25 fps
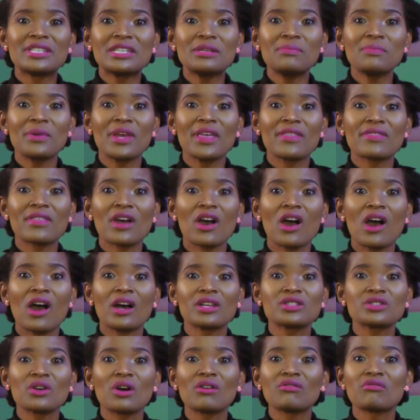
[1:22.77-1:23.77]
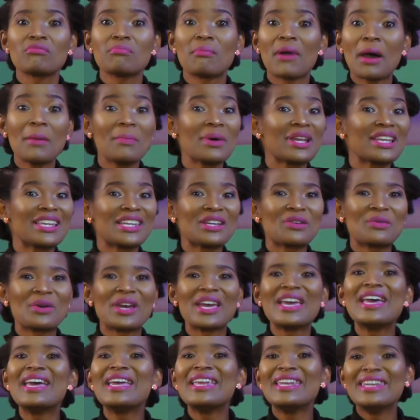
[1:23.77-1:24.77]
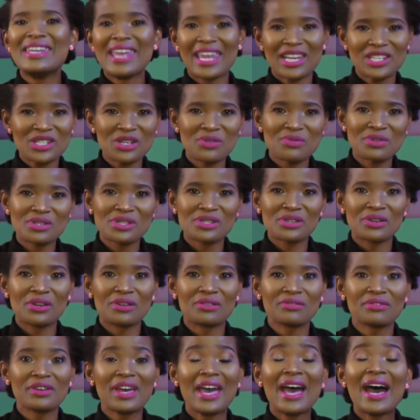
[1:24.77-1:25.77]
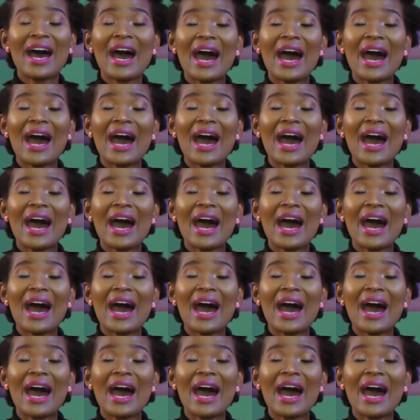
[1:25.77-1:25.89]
deep in the heart of Mabalingwe Nature Reserve.